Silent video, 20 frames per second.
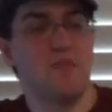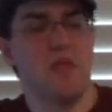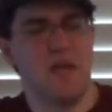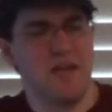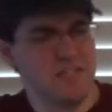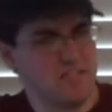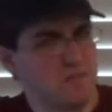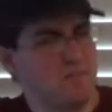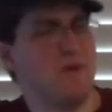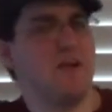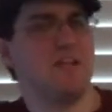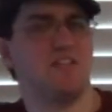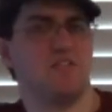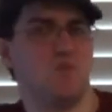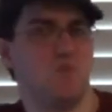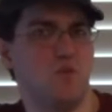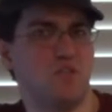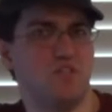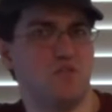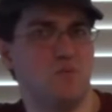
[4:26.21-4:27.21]
It depends
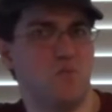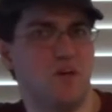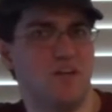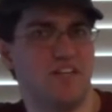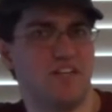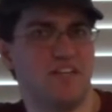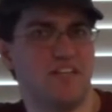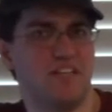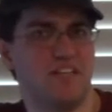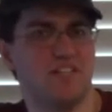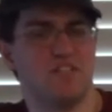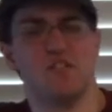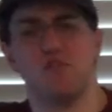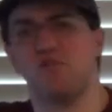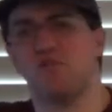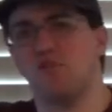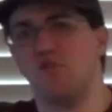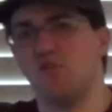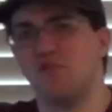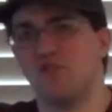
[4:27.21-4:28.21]
on what you want to get into.
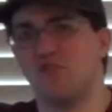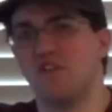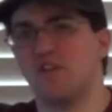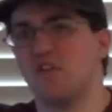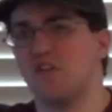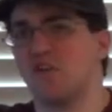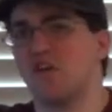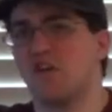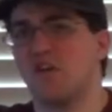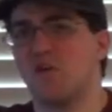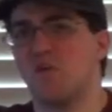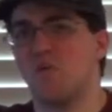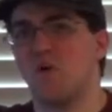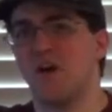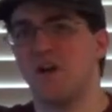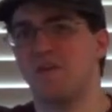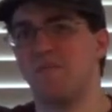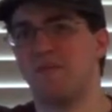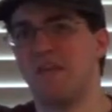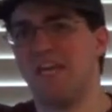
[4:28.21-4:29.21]
Do you think you're going to
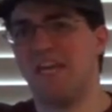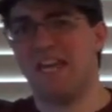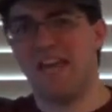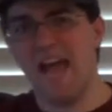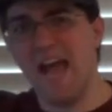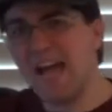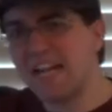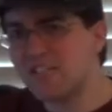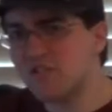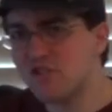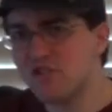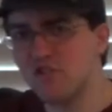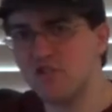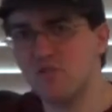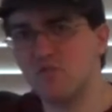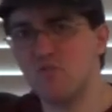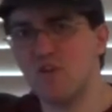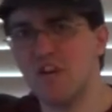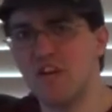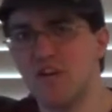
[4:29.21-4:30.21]
want to be an
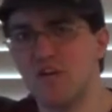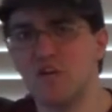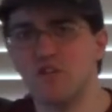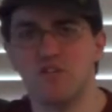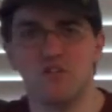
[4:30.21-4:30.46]
action reader?